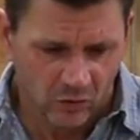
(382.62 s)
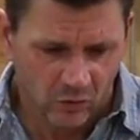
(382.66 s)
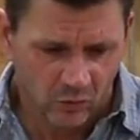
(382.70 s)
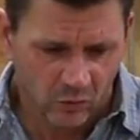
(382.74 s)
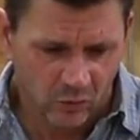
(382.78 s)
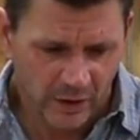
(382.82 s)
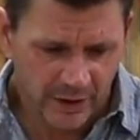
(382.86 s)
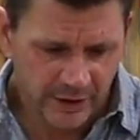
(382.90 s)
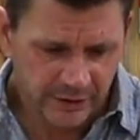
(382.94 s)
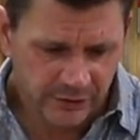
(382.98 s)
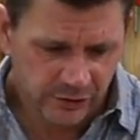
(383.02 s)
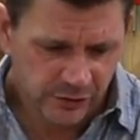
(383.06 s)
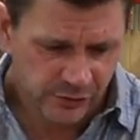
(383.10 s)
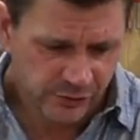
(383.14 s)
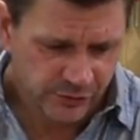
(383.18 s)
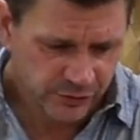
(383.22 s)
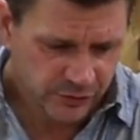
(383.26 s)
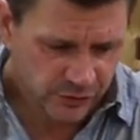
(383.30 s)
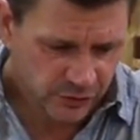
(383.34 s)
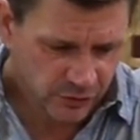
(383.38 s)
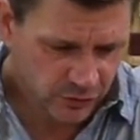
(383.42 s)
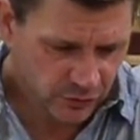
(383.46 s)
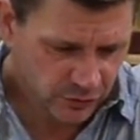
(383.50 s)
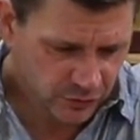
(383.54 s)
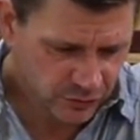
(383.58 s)
when you
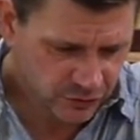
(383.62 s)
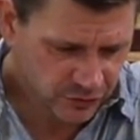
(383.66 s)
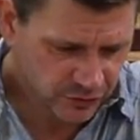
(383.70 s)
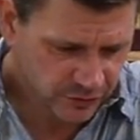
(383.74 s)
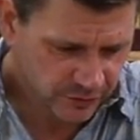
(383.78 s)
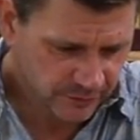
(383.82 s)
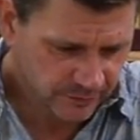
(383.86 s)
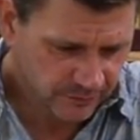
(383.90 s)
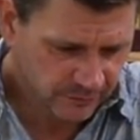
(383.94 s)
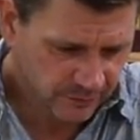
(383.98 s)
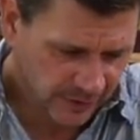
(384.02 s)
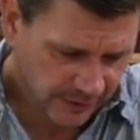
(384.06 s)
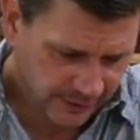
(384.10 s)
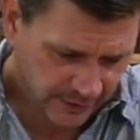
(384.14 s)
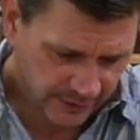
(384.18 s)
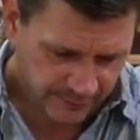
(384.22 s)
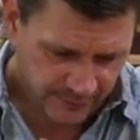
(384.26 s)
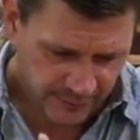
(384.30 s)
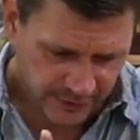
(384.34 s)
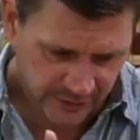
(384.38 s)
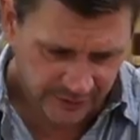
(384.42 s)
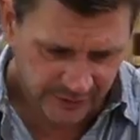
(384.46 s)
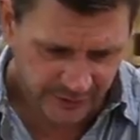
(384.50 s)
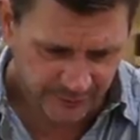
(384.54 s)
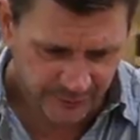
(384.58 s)
use, let
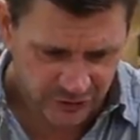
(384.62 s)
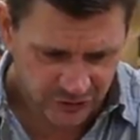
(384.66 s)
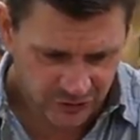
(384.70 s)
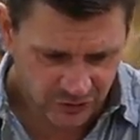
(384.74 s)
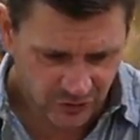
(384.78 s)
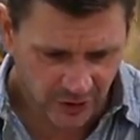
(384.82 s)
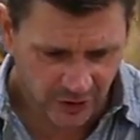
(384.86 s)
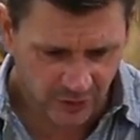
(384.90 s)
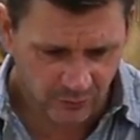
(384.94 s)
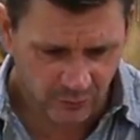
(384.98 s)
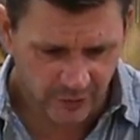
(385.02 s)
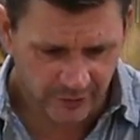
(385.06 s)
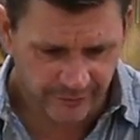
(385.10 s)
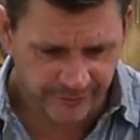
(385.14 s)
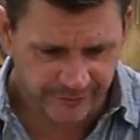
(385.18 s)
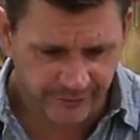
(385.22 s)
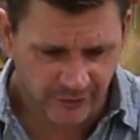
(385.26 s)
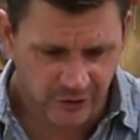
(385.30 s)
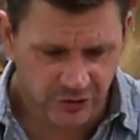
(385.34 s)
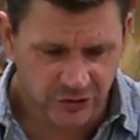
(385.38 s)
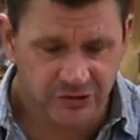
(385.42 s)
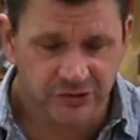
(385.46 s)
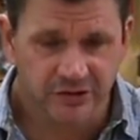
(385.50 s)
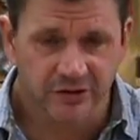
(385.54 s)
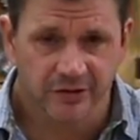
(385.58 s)
me, let me start with
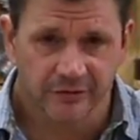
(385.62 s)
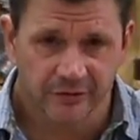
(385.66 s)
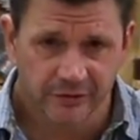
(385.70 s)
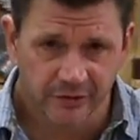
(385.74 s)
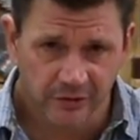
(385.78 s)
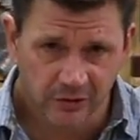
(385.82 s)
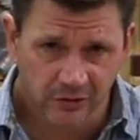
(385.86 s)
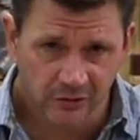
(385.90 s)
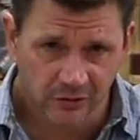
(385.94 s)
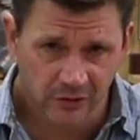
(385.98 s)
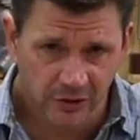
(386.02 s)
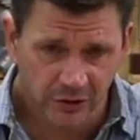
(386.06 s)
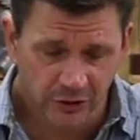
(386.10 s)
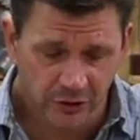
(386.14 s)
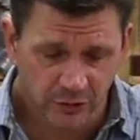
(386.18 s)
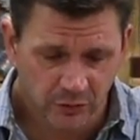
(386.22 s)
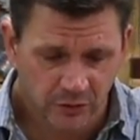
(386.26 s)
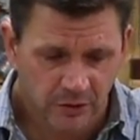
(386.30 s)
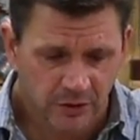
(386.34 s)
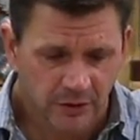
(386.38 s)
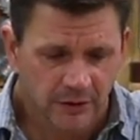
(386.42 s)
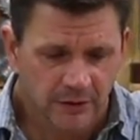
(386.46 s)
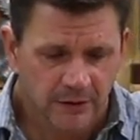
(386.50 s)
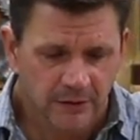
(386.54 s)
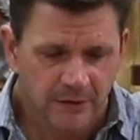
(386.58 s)
first the glue.
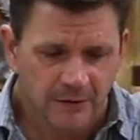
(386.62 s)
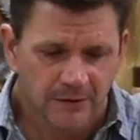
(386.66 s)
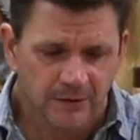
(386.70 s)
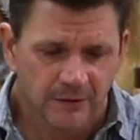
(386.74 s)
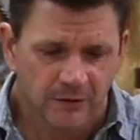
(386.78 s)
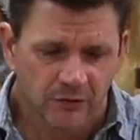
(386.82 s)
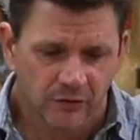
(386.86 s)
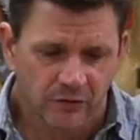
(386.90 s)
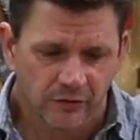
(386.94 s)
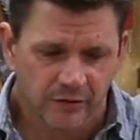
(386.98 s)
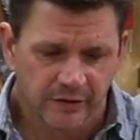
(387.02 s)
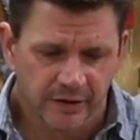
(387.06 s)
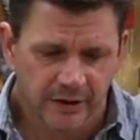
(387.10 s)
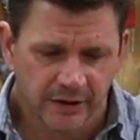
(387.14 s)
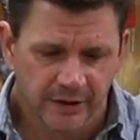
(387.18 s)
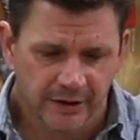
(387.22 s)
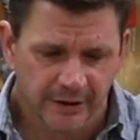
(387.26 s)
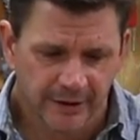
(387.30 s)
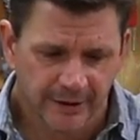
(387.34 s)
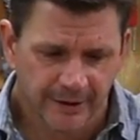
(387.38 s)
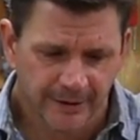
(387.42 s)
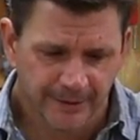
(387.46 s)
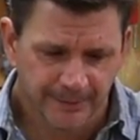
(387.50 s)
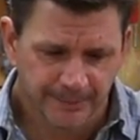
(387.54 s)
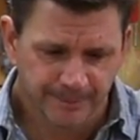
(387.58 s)
The,
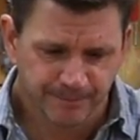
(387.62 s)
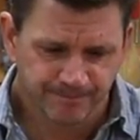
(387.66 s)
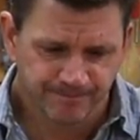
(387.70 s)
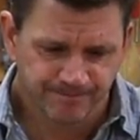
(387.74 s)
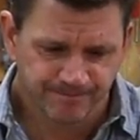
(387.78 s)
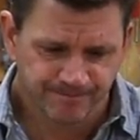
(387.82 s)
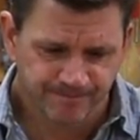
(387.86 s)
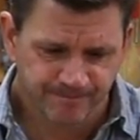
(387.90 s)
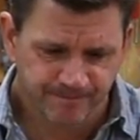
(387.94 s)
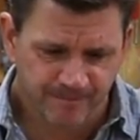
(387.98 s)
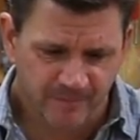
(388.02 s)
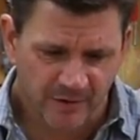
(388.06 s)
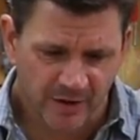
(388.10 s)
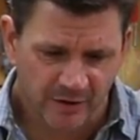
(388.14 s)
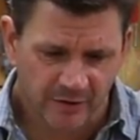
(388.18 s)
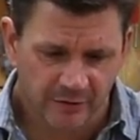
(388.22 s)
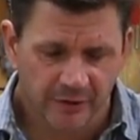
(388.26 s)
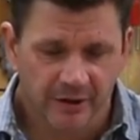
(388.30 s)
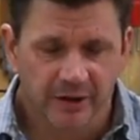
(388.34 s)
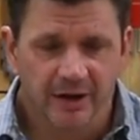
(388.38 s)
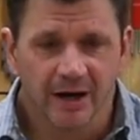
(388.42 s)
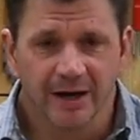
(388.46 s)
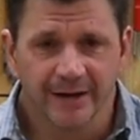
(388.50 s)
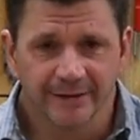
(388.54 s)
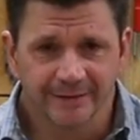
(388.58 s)
um,
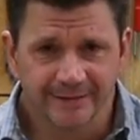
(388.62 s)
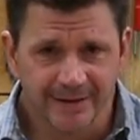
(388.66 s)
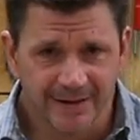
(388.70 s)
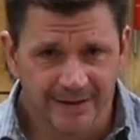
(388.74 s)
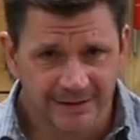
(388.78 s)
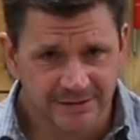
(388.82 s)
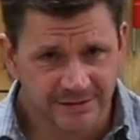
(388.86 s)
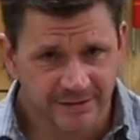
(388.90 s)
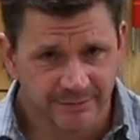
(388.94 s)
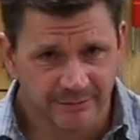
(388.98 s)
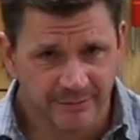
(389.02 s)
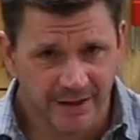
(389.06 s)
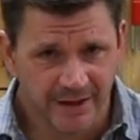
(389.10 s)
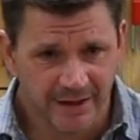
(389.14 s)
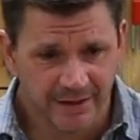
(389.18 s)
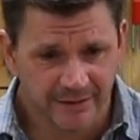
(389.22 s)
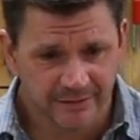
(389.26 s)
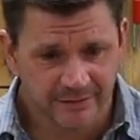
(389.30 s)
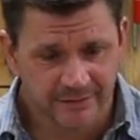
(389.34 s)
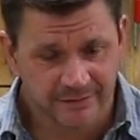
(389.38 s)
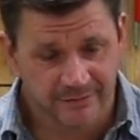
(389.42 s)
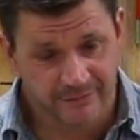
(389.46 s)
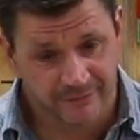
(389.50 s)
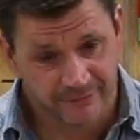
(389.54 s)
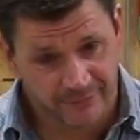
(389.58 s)
the contact
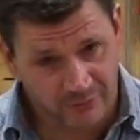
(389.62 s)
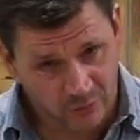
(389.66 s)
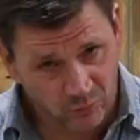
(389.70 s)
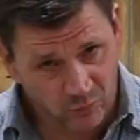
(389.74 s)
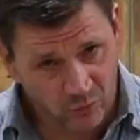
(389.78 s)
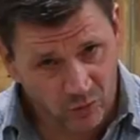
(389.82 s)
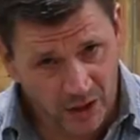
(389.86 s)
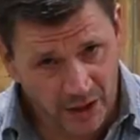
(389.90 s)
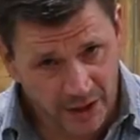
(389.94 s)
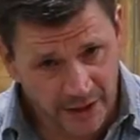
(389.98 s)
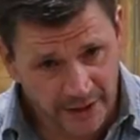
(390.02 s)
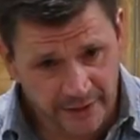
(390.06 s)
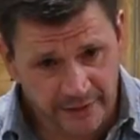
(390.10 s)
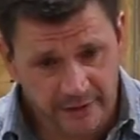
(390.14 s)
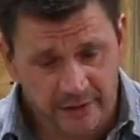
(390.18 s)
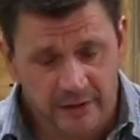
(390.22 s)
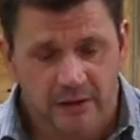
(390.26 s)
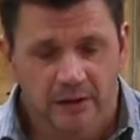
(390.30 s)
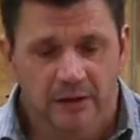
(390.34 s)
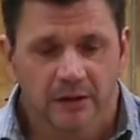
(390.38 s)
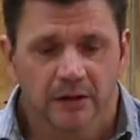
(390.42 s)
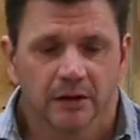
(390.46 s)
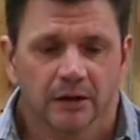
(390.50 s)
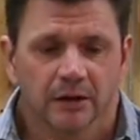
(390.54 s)
cement, for one,